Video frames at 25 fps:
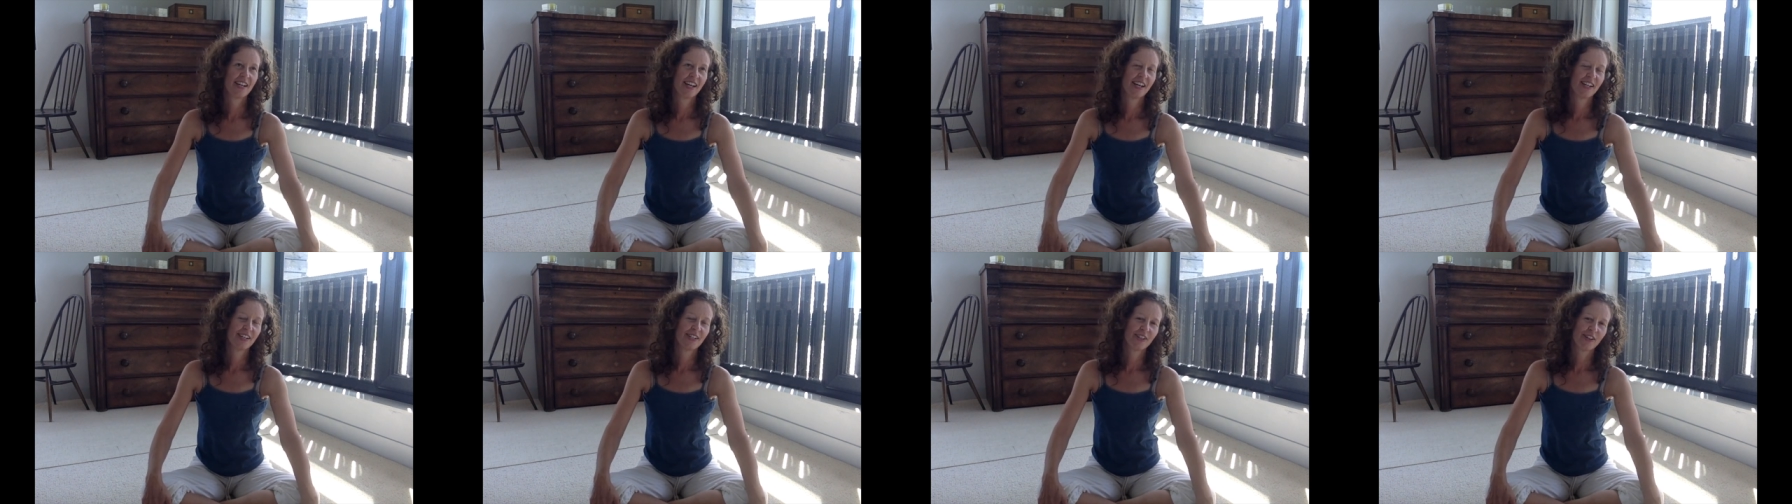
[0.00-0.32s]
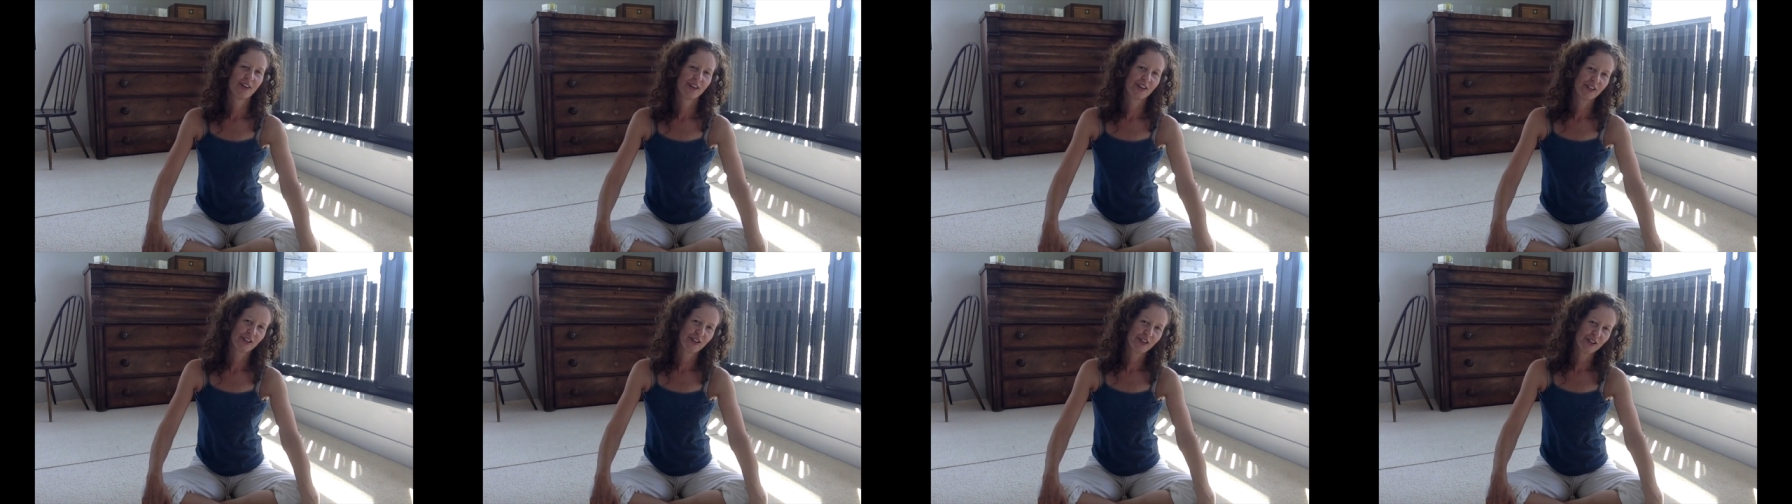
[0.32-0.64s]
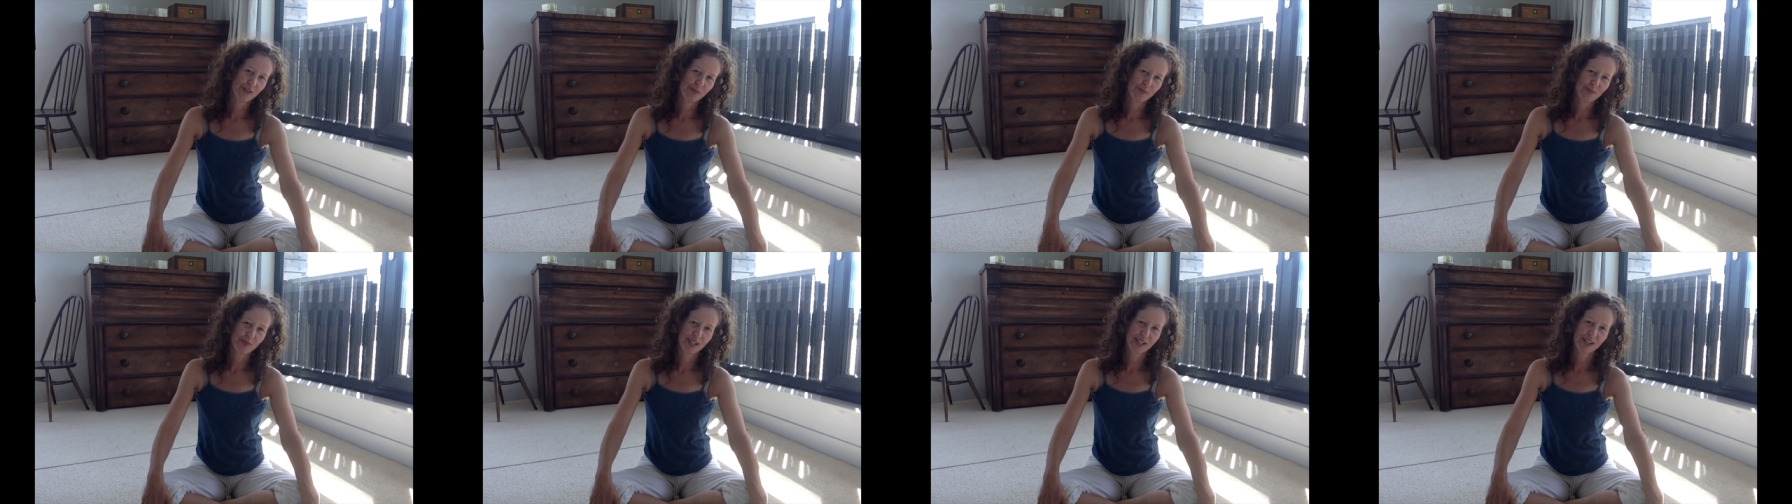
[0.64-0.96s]
So it
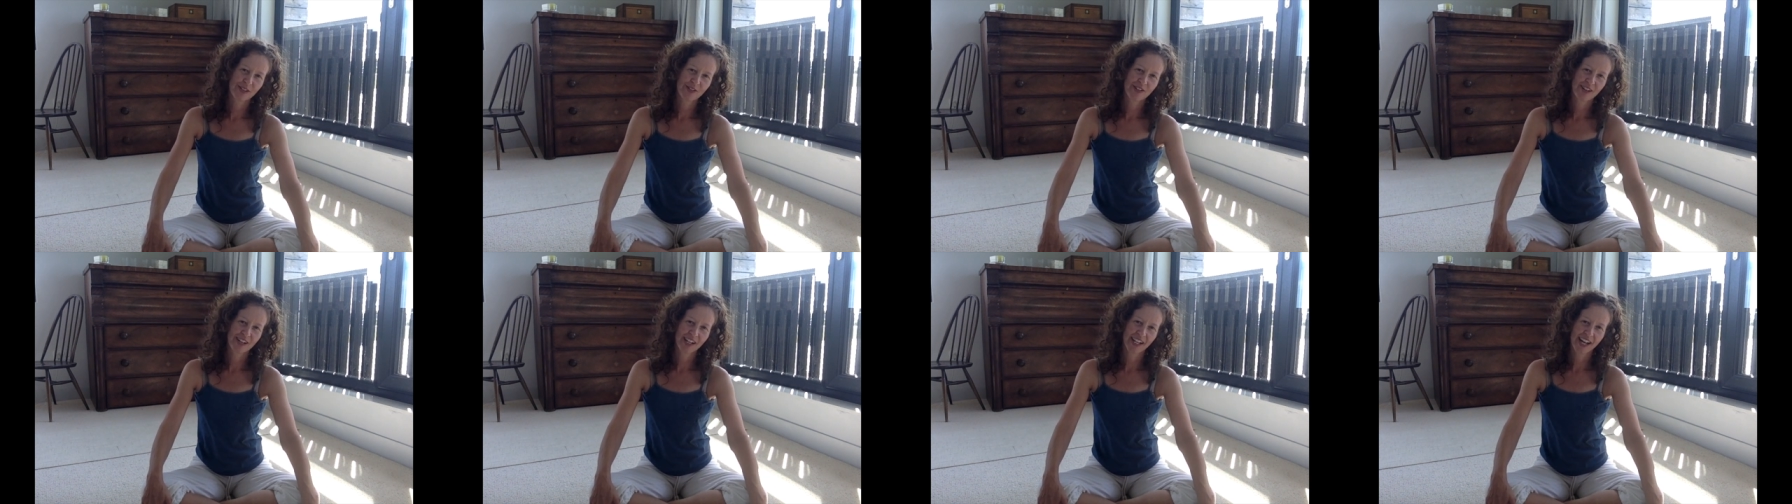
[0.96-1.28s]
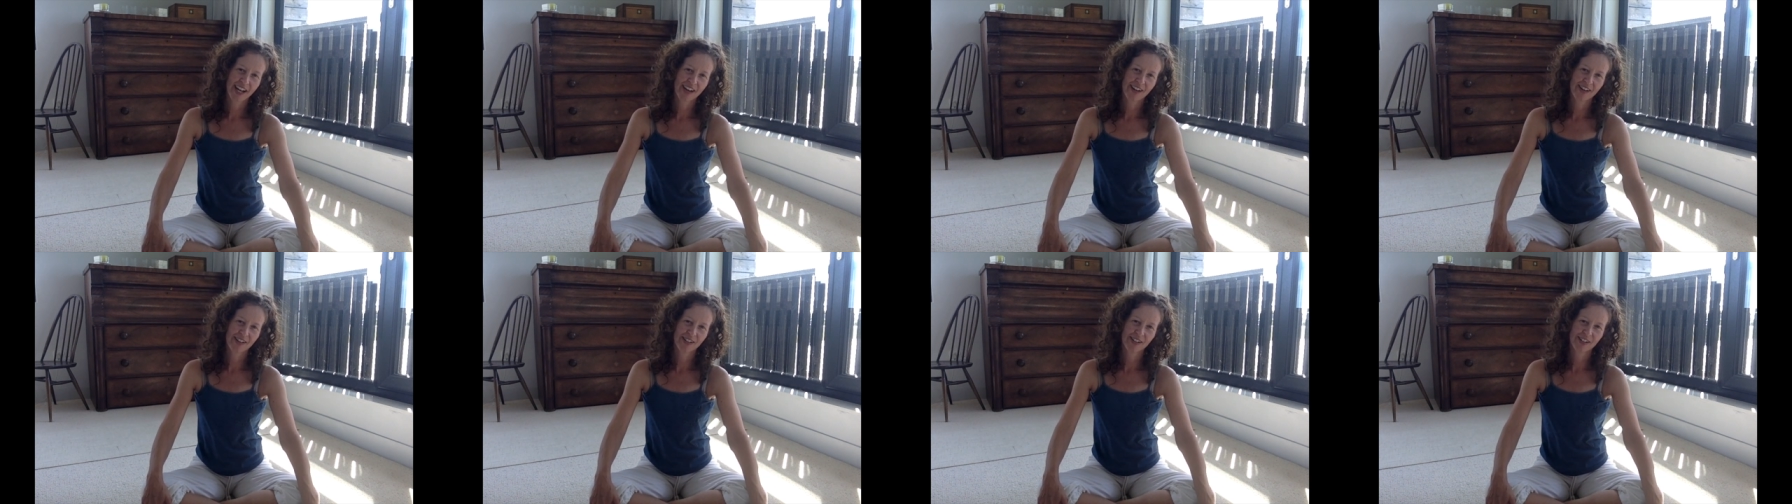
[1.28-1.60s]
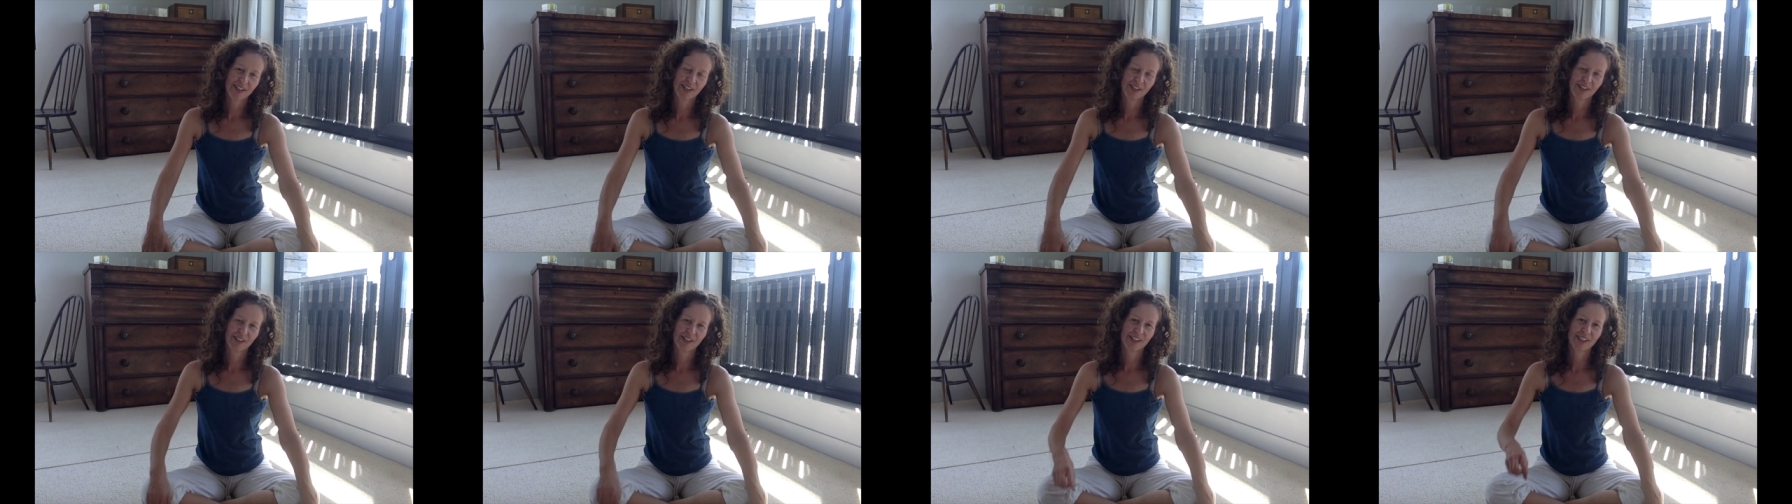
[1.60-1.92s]
could be going out
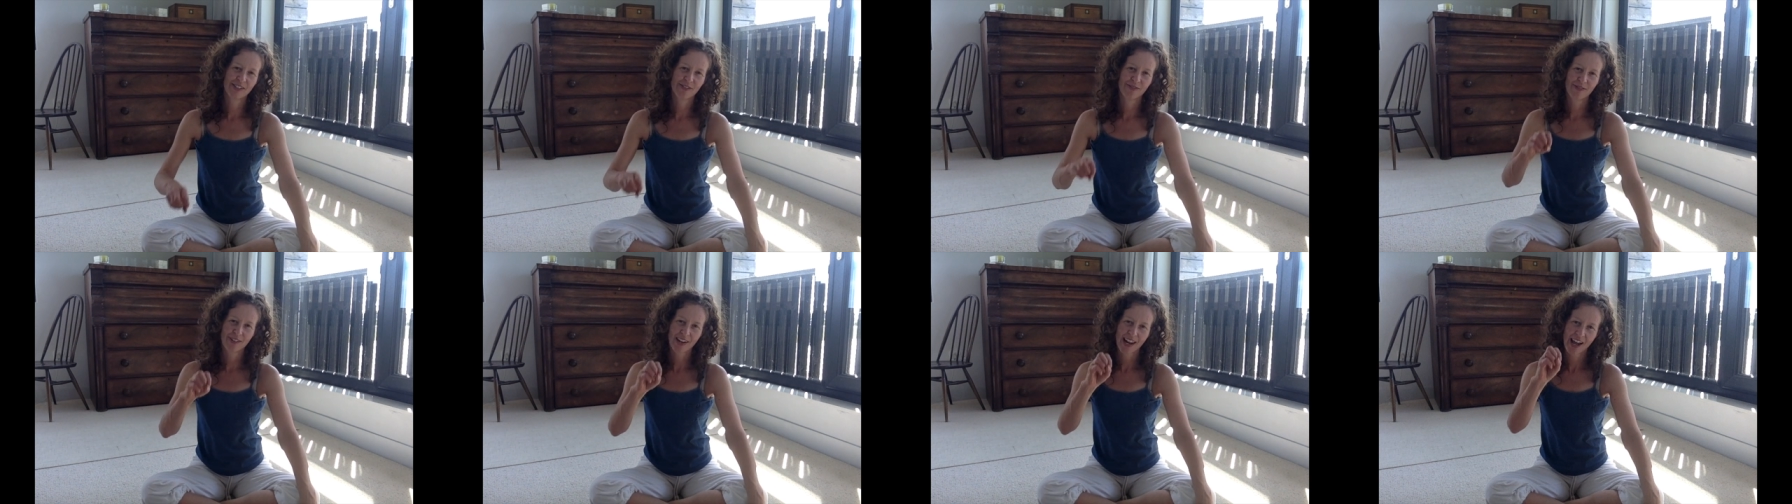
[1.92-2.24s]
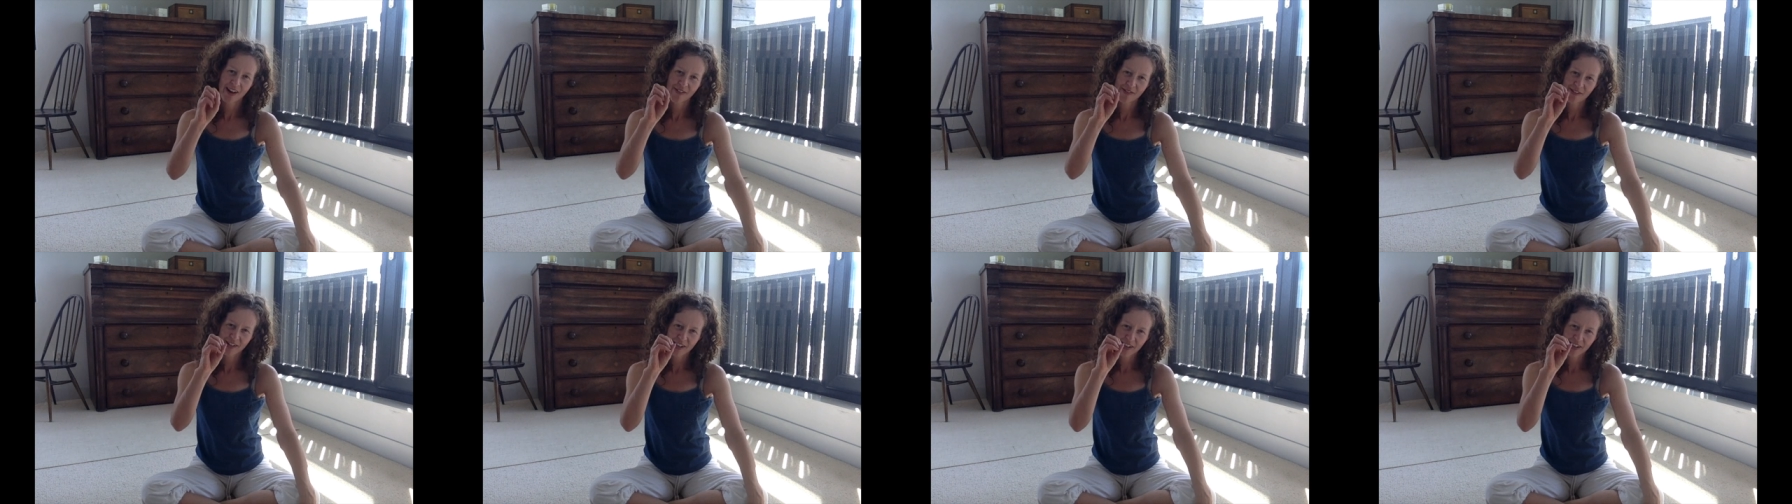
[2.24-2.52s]
to look at a flower